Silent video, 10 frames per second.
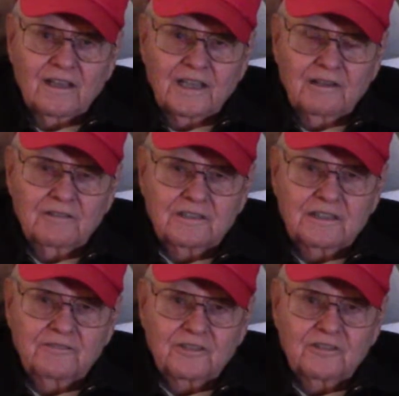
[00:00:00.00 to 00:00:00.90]
it was
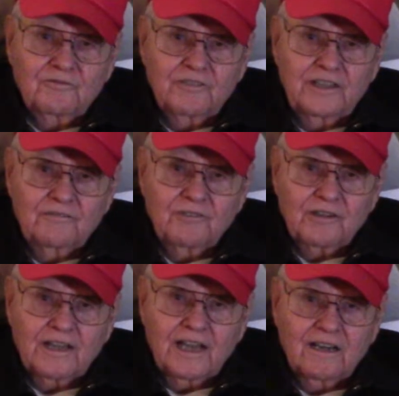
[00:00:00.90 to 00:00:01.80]
even good feed for
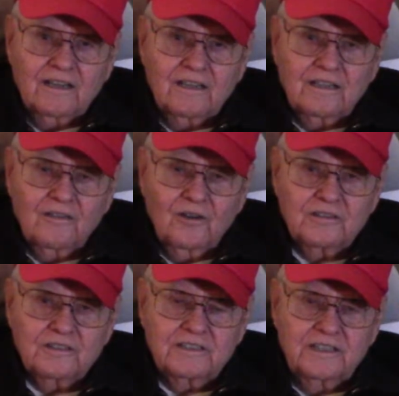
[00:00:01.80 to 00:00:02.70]
cattle and
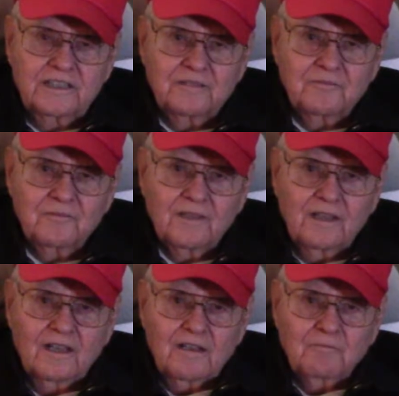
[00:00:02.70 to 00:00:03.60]
horses to eat.
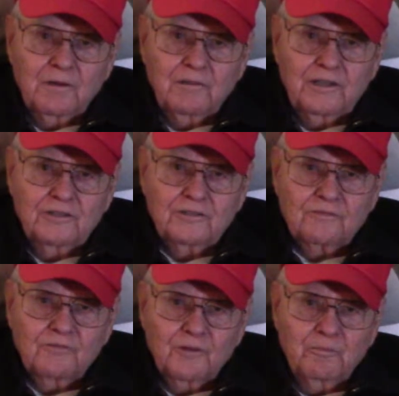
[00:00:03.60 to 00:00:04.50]
But we use
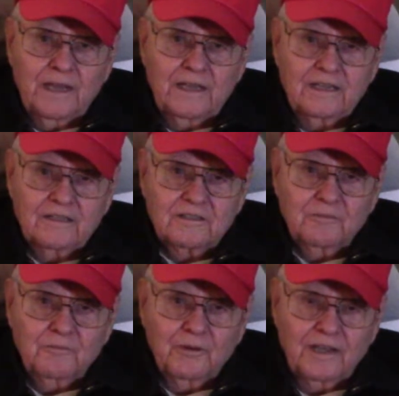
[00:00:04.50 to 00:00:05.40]
it for bedding, to
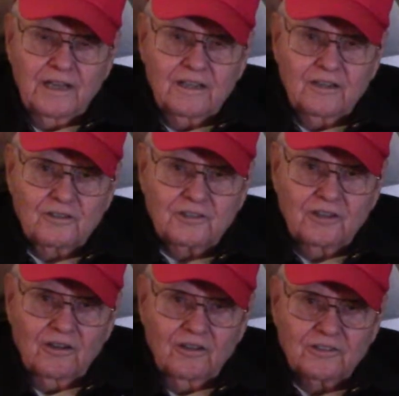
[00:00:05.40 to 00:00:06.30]
put out in their
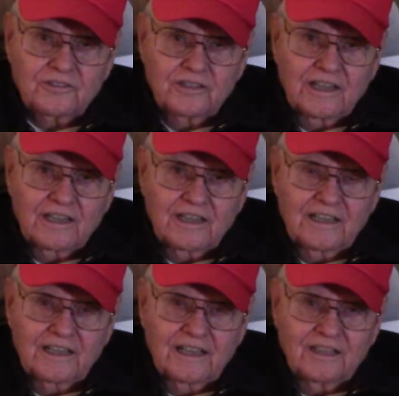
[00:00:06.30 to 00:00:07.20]
stalls so they could
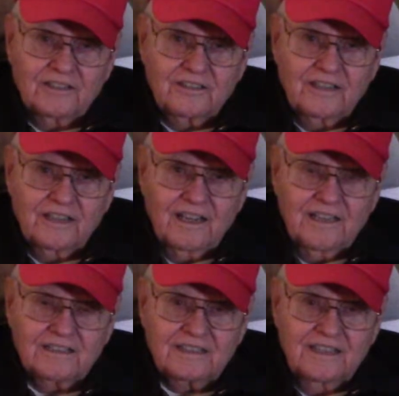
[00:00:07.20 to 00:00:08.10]
lay down in a
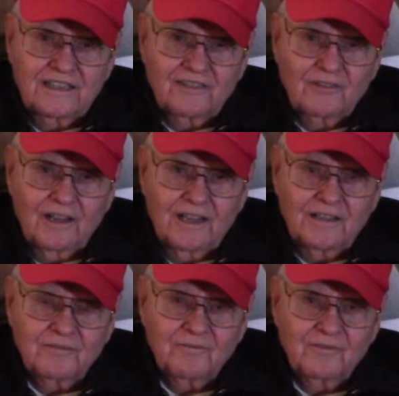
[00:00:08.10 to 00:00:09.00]
nice, clean, dry,